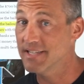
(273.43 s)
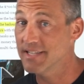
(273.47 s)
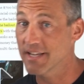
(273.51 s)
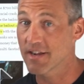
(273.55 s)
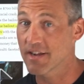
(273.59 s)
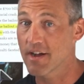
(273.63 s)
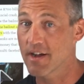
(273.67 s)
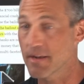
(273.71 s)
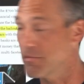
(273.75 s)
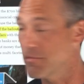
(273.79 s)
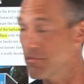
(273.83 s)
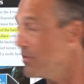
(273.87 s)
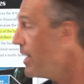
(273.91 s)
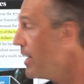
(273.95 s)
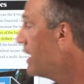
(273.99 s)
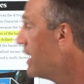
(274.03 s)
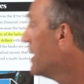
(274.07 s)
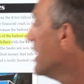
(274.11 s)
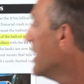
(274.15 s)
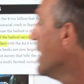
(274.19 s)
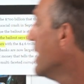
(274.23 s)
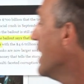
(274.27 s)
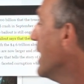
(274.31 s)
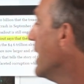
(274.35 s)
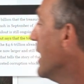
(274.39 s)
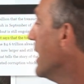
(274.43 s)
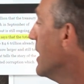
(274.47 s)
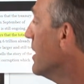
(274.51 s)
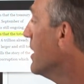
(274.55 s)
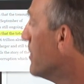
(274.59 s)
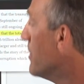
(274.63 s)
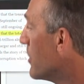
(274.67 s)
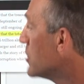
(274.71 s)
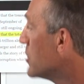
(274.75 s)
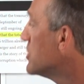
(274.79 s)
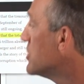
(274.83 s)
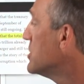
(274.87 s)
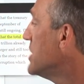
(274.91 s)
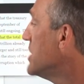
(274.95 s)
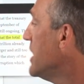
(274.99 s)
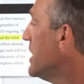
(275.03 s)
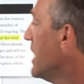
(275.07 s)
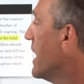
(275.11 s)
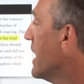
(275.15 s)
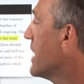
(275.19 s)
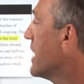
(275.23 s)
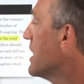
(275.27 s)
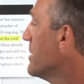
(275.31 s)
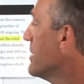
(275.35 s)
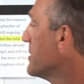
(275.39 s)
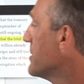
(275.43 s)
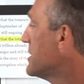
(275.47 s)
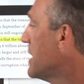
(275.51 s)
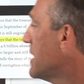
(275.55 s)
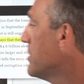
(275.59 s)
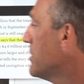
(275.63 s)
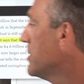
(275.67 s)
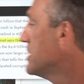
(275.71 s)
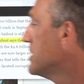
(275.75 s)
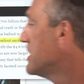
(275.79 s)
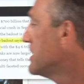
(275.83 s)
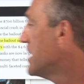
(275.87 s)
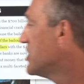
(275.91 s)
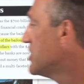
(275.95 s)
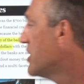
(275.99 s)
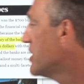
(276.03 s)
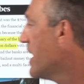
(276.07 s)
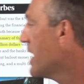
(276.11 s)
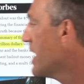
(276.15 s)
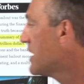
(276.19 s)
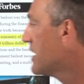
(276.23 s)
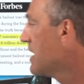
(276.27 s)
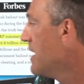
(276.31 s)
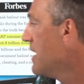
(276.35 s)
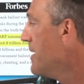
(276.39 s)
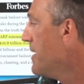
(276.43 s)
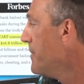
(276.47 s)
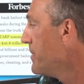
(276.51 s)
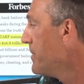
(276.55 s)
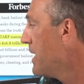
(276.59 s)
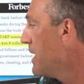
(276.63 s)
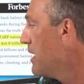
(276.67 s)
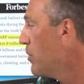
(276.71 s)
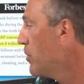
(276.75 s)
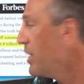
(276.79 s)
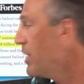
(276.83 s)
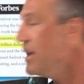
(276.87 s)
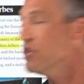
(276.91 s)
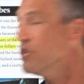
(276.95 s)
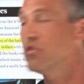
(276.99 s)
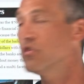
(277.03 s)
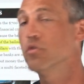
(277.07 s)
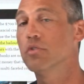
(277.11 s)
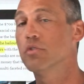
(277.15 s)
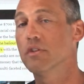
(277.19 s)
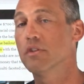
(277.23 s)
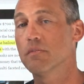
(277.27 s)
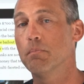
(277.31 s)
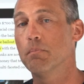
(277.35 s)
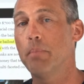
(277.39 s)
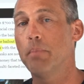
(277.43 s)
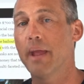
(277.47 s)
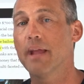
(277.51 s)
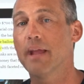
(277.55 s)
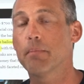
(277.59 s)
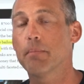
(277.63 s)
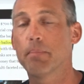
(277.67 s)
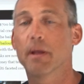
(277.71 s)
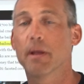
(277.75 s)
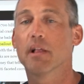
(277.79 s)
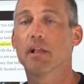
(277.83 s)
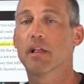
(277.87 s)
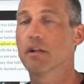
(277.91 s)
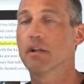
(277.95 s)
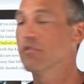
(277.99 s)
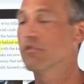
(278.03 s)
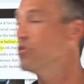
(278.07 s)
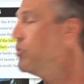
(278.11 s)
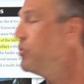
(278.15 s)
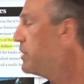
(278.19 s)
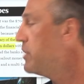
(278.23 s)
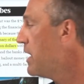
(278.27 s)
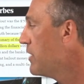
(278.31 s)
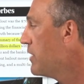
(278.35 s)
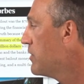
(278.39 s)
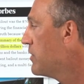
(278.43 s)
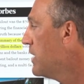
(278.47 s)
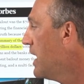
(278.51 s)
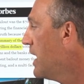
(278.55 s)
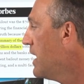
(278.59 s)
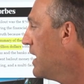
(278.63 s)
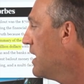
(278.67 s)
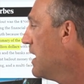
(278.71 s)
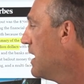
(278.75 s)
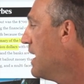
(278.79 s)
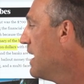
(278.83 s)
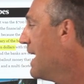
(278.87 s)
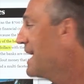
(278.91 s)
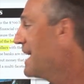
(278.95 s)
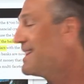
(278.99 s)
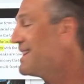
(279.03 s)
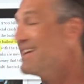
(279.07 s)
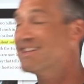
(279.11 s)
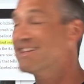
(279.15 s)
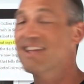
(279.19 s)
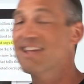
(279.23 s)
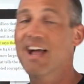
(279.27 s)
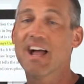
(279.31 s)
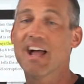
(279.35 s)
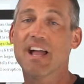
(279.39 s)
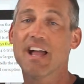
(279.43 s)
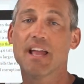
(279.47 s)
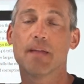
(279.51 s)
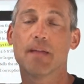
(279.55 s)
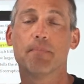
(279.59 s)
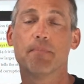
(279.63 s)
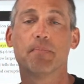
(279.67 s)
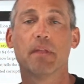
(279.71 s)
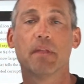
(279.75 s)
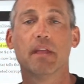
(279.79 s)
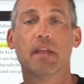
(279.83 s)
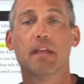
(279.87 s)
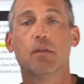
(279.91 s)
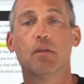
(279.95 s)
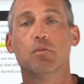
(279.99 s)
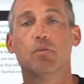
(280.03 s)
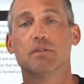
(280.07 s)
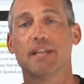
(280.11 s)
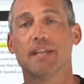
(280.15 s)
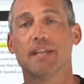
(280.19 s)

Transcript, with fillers: the economy, right? Emergency Economic Stabilization Act. And it went into this bank bailout of 2008. At that time, it was